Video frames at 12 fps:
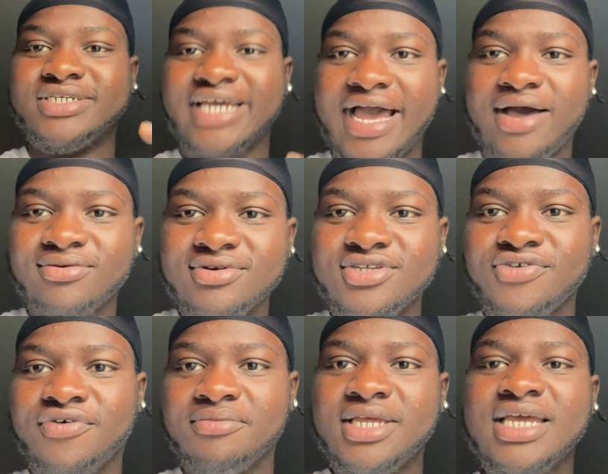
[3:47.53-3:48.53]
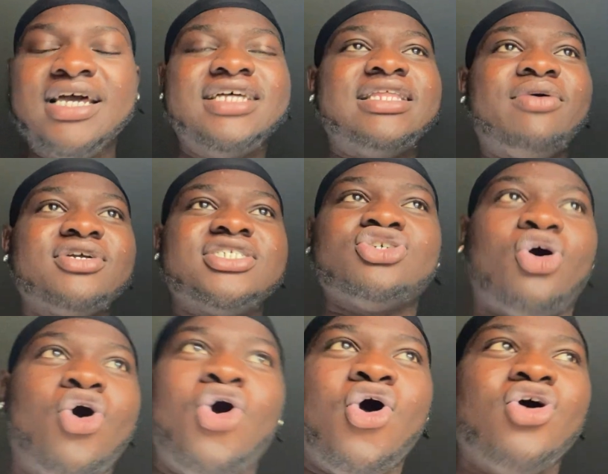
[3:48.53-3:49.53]
down. You feel me? They were just
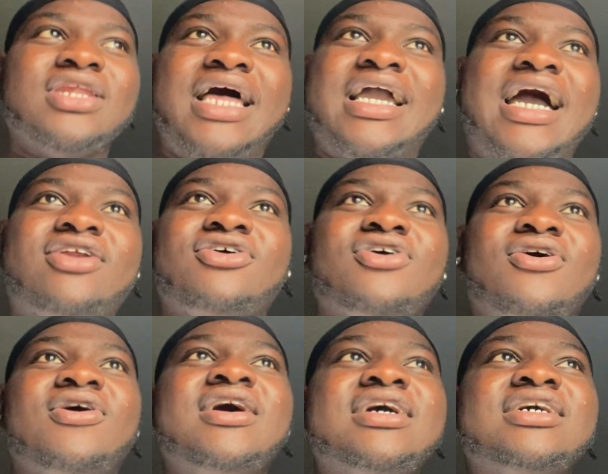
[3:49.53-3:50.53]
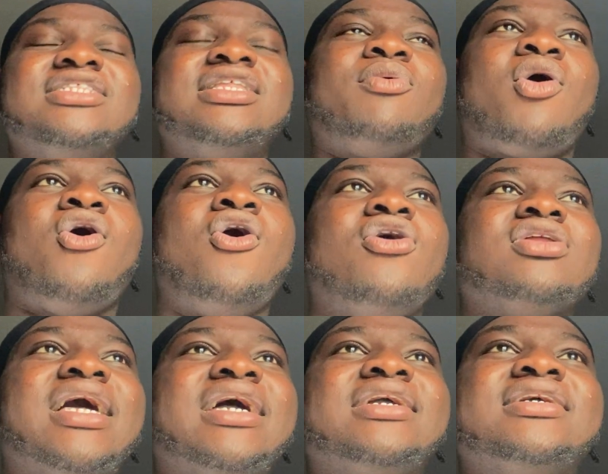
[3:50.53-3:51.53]
all like, I don't know. They were all
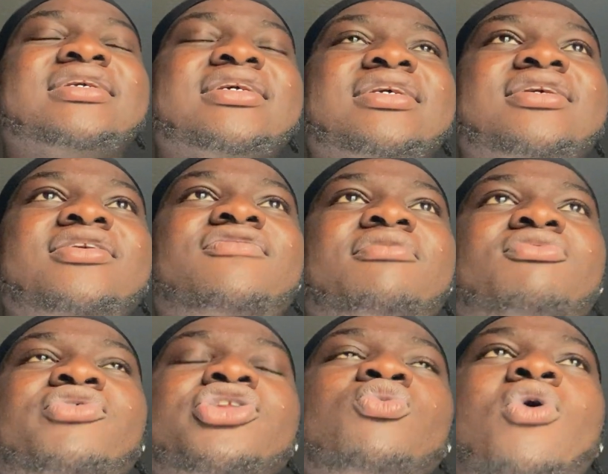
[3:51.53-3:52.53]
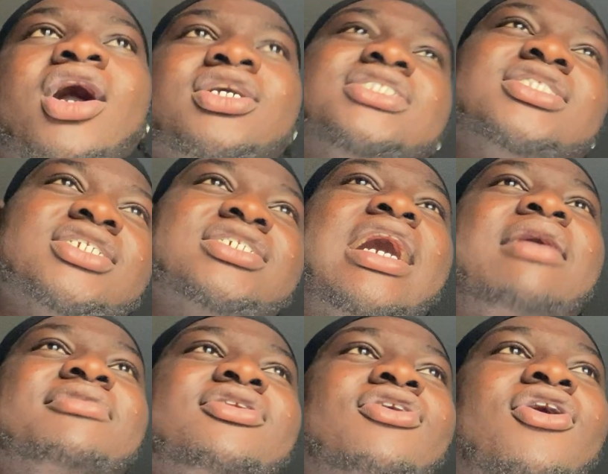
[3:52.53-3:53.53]
like, you feel me? When you walk into the
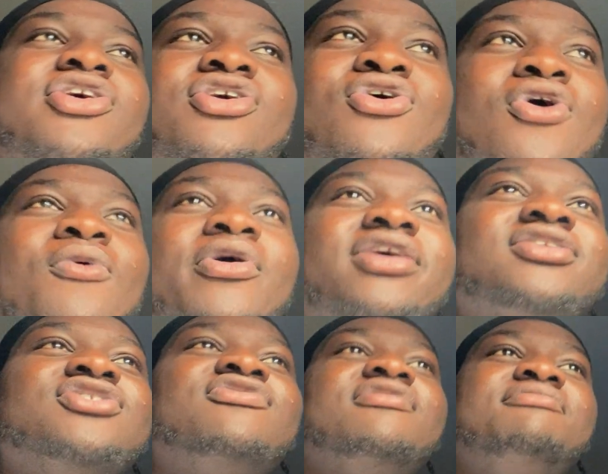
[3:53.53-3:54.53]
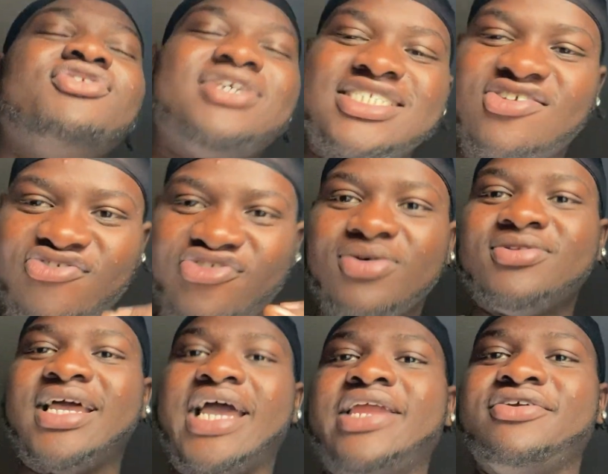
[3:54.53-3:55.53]
job and all your coworkers, you feel me? You can just feel
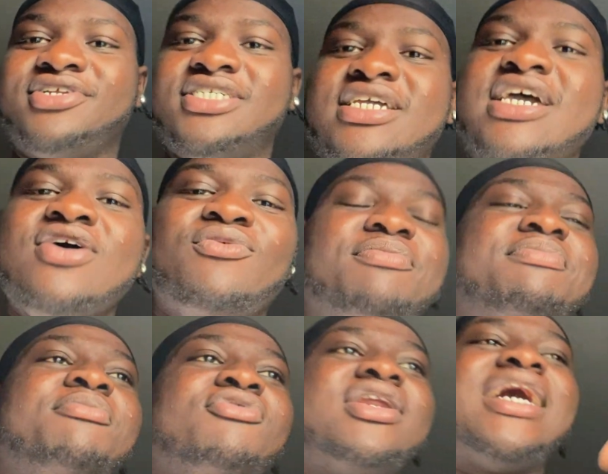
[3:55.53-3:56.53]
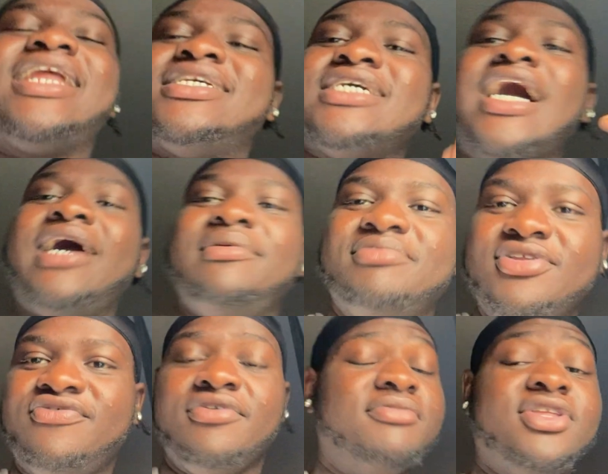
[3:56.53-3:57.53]
the energy when people are not as hyped.
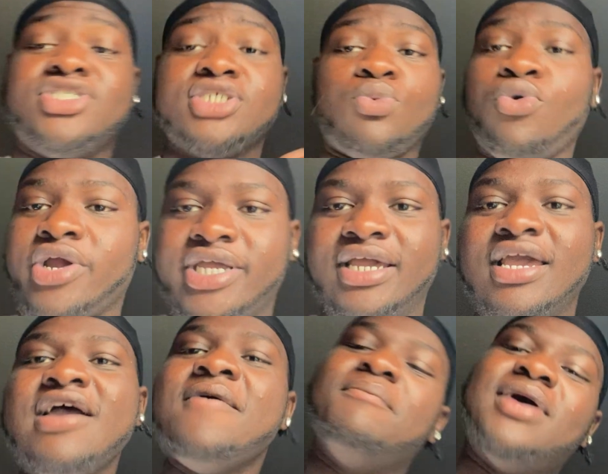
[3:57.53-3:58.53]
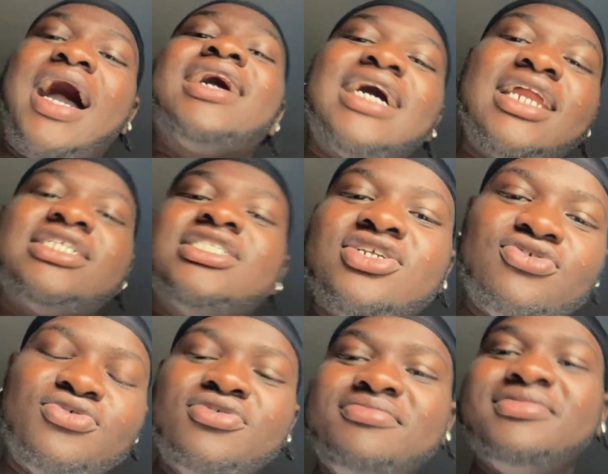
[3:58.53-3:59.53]
You feel me? They're just working. But I got into the
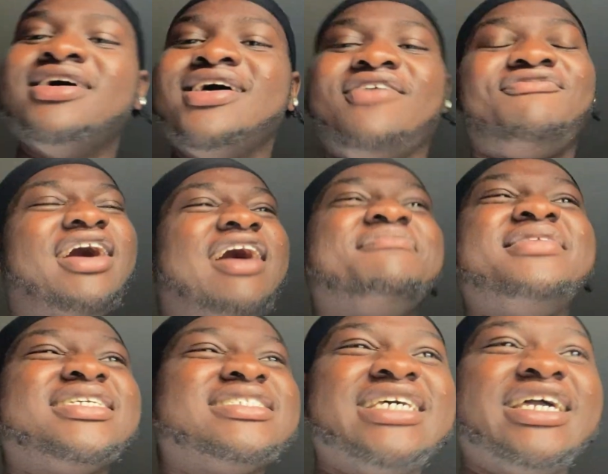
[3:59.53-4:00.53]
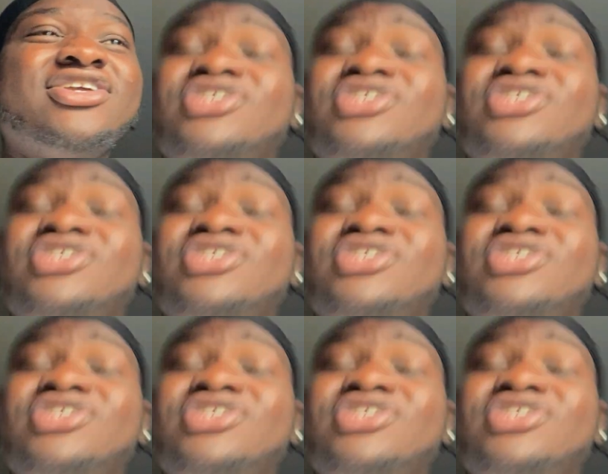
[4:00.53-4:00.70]
room. Five minutes later,